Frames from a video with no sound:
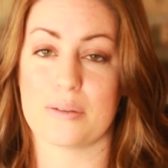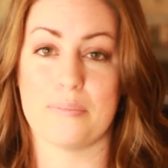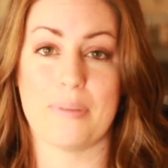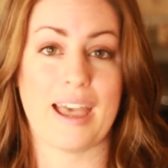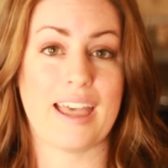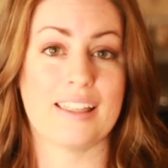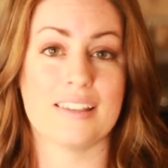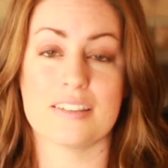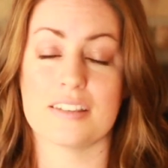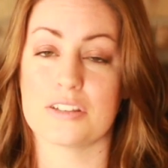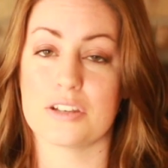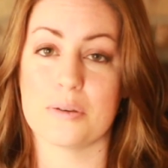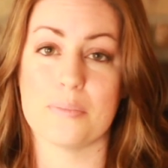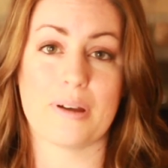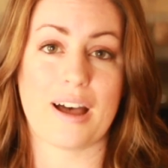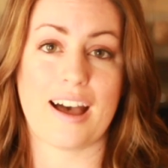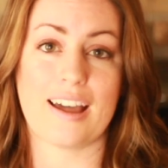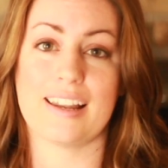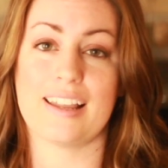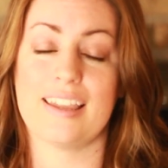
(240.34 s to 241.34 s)
depends on your
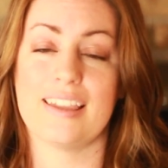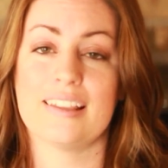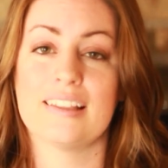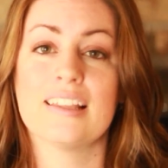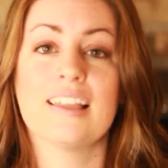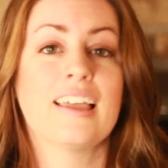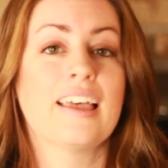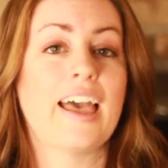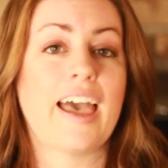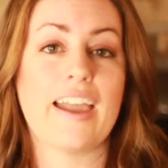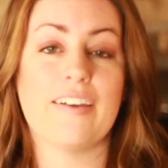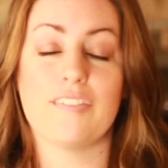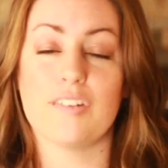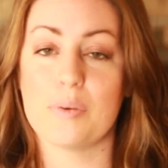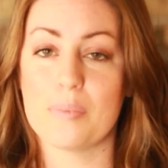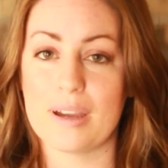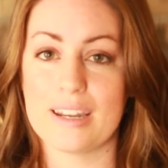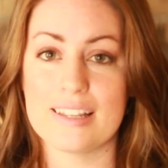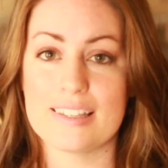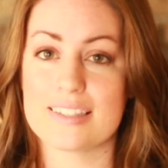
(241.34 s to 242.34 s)
body.
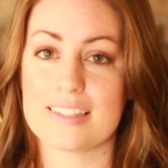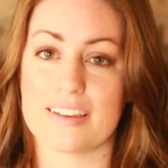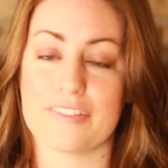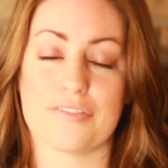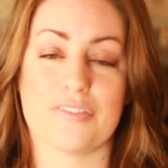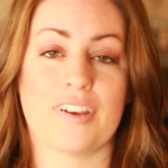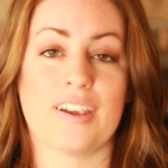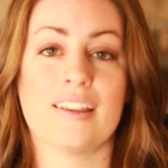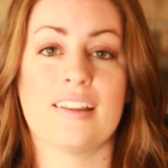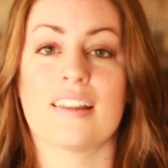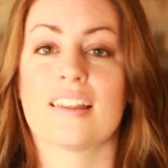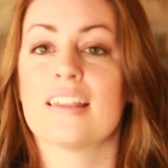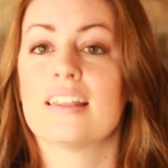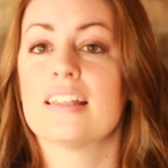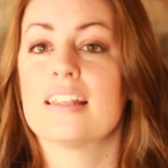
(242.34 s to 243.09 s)
Everybody's different.